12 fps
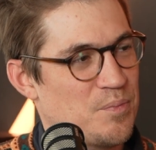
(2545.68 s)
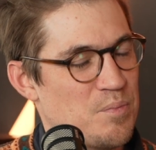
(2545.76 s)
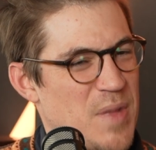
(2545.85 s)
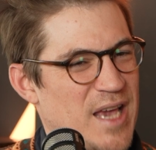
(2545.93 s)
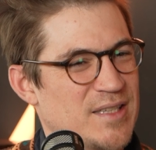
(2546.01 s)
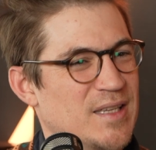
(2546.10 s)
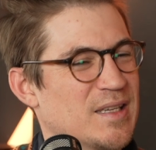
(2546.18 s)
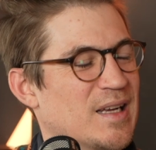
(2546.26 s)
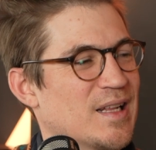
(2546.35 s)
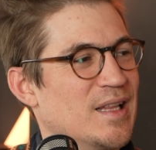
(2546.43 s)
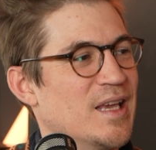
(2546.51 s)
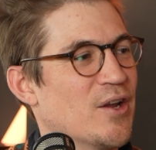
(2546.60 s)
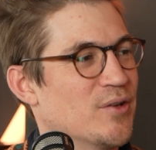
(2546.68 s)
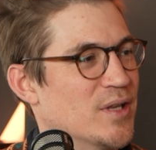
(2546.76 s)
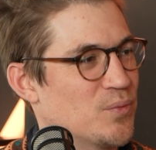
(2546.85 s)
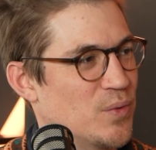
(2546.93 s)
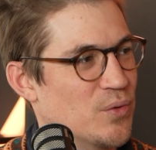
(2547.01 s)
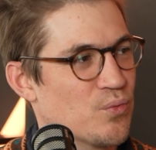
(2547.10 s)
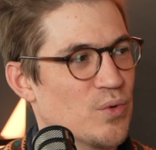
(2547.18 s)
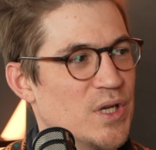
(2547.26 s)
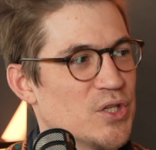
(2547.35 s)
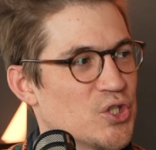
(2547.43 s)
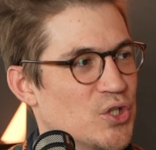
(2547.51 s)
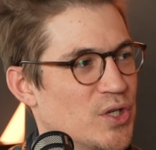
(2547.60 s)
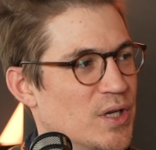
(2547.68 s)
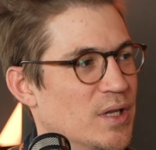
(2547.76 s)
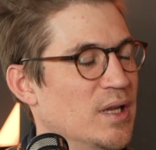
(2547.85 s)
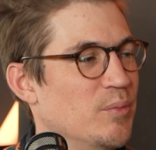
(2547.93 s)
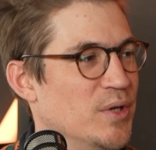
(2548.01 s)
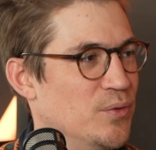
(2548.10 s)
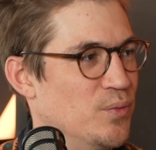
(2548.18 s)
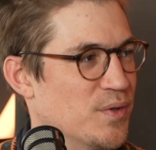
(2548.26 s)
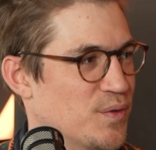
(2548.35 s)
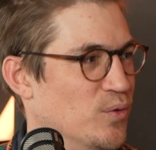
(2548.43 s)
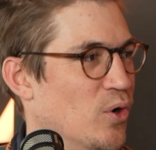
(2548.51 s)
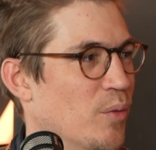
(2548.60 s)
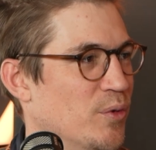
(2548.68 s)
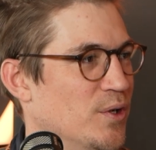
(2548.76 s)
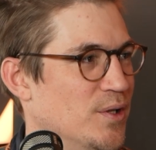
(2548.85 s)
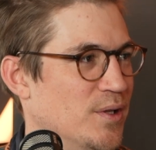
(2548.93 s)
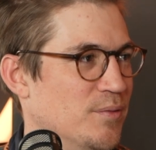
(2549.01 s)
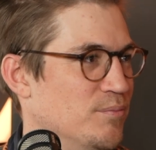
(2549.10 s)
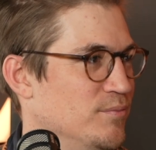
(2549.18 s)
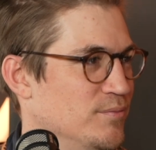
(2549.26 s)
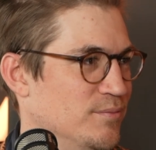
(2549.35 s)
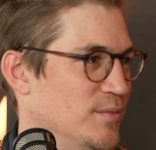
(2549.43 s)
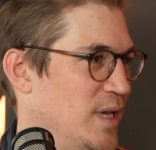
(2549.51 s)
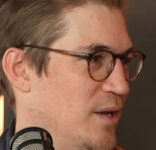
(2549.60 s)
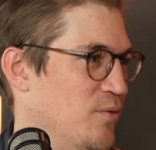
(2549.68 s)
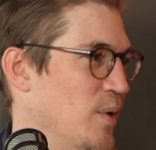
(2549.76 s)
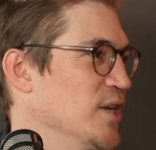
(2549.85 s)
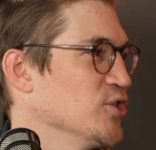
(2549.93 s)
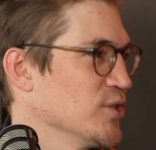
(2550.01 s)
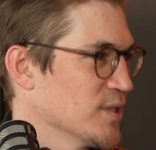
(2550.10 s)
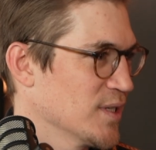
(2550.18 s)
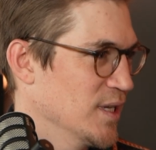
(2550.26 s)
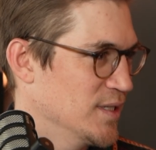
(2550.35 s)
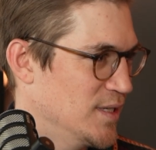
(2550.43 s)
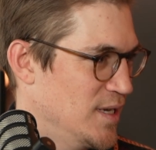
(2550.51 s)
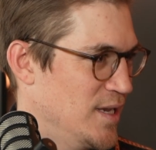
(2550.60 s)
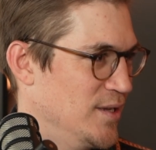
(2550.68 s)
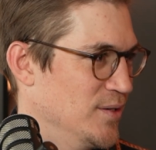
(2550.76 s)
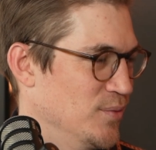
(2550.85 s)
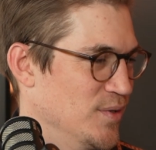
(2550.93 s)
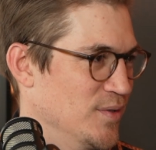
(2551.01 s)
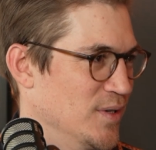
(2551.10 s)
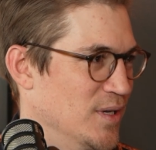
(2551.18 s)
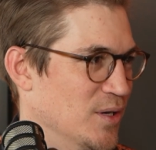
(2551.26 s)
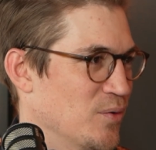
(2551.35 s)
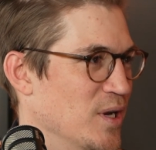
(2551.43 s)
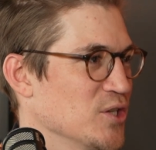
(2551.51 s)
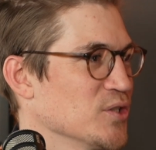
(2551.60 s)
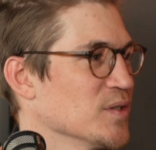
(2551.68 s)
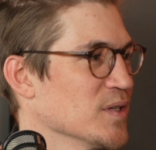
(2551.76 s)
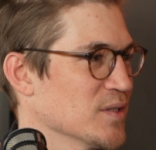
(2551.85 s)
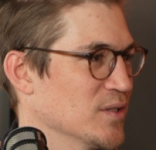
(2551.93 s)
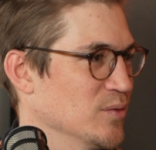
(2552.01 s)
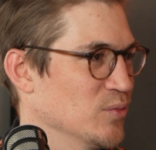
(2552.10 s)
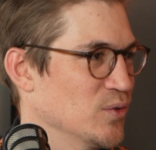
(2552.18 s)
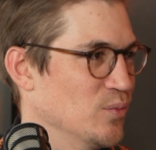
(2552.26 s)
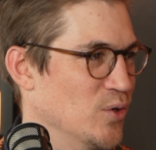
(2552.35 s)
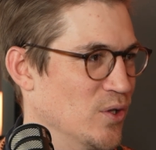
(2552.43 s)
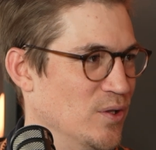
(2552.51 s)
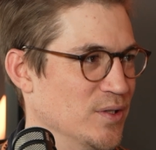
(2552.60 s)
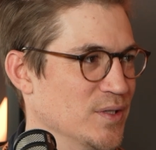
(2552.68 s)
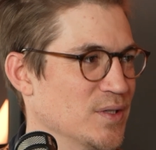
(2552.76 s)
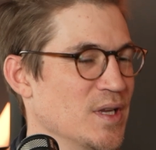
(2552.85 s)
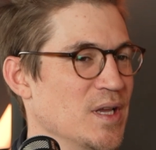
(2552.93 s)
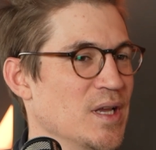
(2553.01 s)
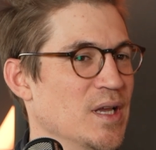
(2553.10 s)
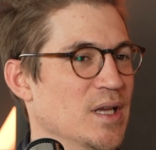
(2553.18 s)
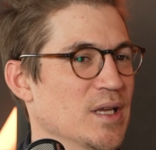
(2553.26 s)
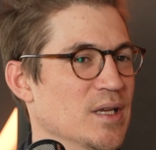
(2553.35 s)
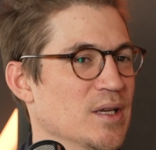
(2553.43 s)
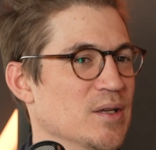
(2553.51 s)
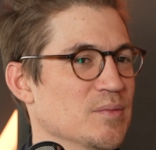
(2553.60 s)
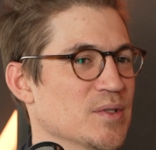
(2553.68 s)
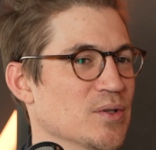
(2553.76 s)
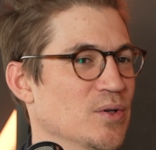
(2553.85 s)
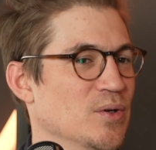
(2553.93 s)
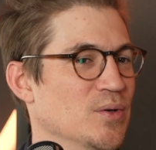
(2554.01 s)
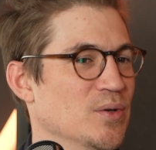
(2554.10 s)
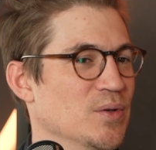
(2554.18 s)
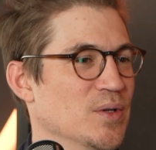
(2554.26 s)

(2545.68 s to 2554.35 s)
makes it clear that we reach a limit with normal equations, let's say, with an equation system to model this. So